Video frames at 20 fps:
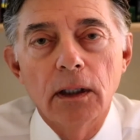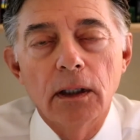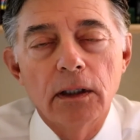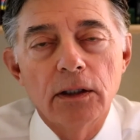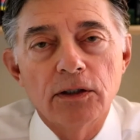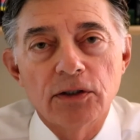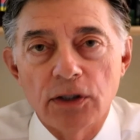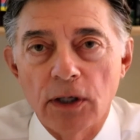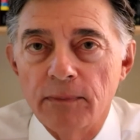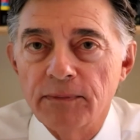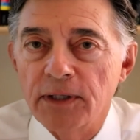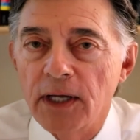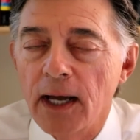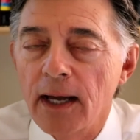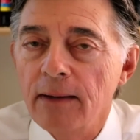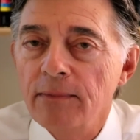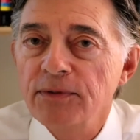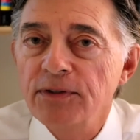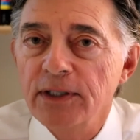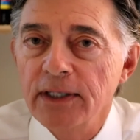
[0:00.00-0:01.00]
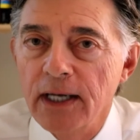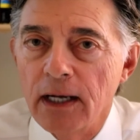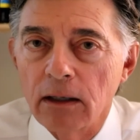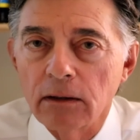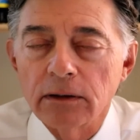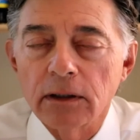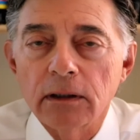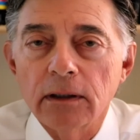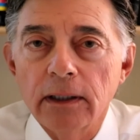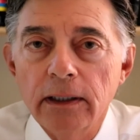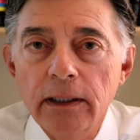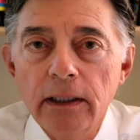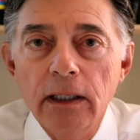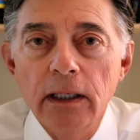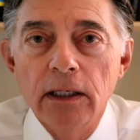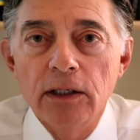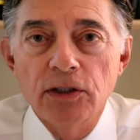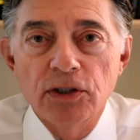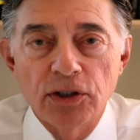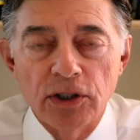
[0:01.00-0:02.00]
Sometimes the elderly
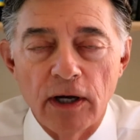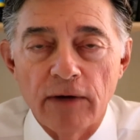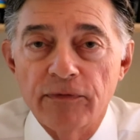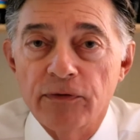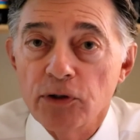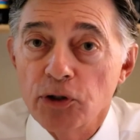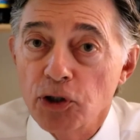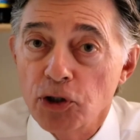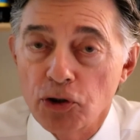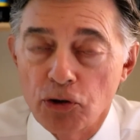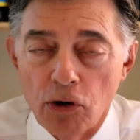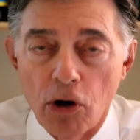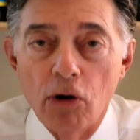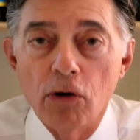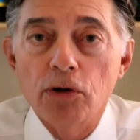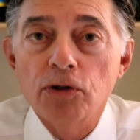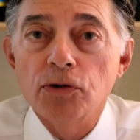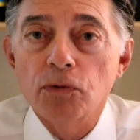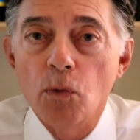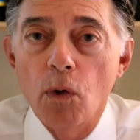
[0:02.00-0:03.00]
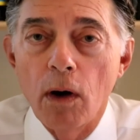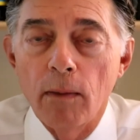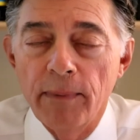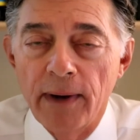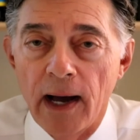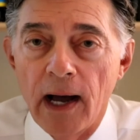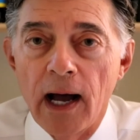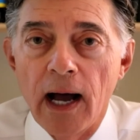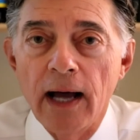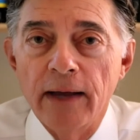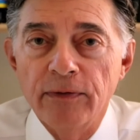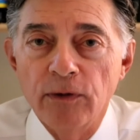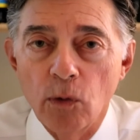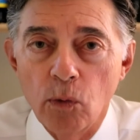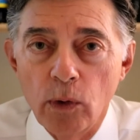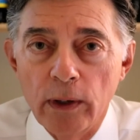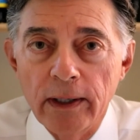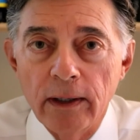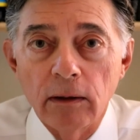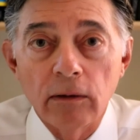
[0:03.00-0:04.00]
suffer strokes while behind the
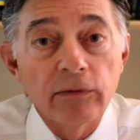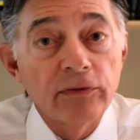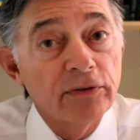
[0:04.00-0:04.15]
wheel.